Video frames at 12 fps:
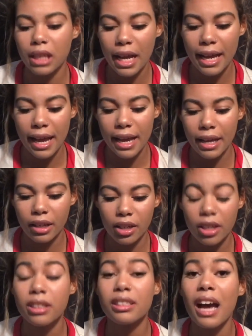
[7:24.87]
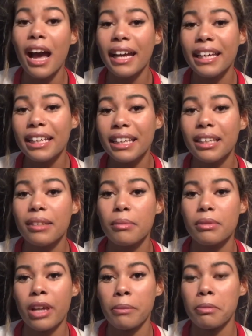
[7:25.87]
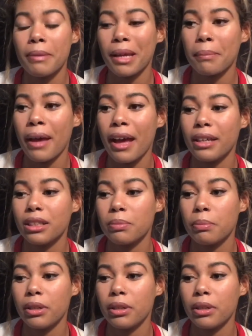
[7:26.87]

I had a tiny diaper bag packed,